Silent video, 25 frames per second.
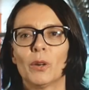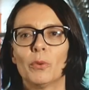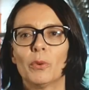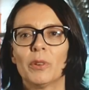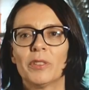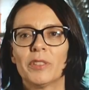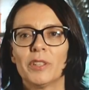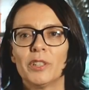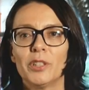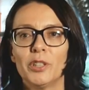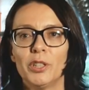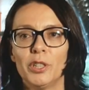
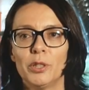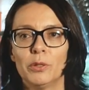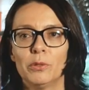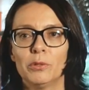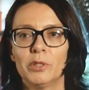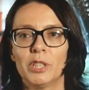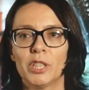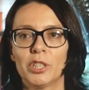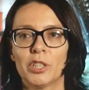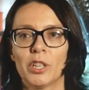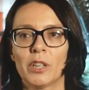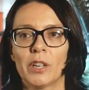With the
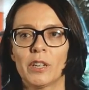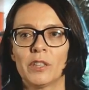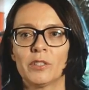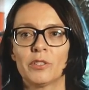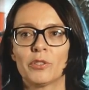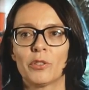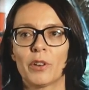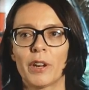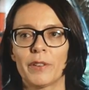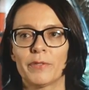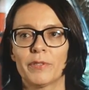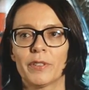new digital
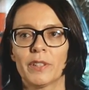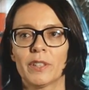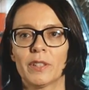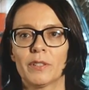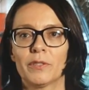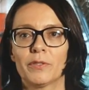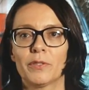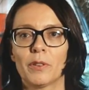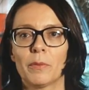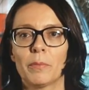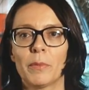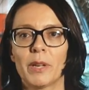traffic
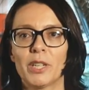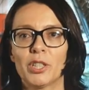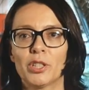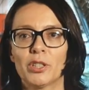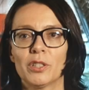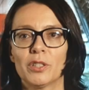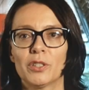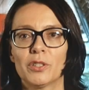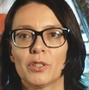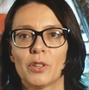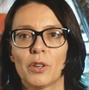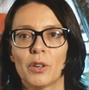
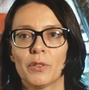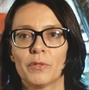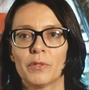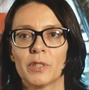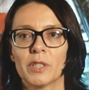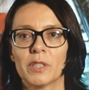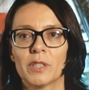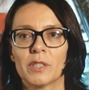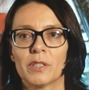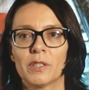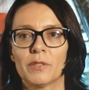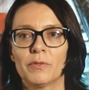information
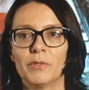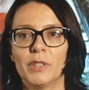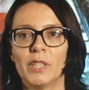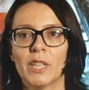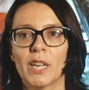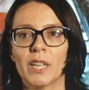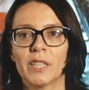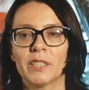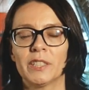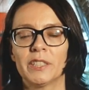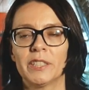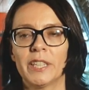service
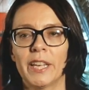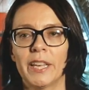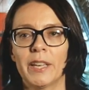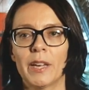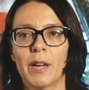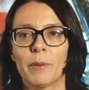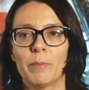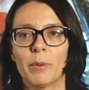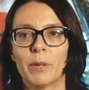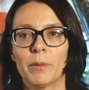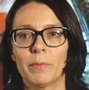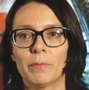via
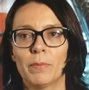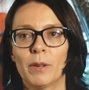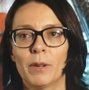DAB